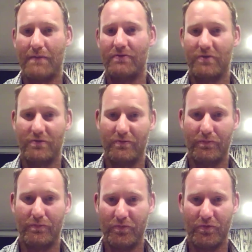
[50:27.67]
It's just
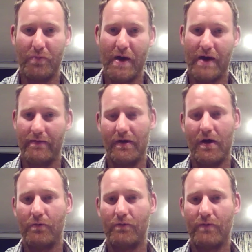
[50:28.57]
still part of the
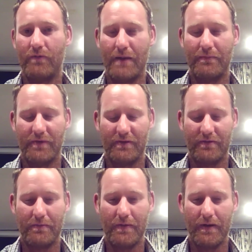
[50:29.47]
old farm
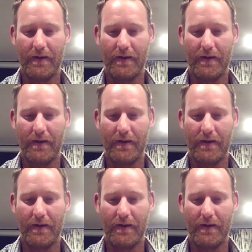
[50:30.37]
system.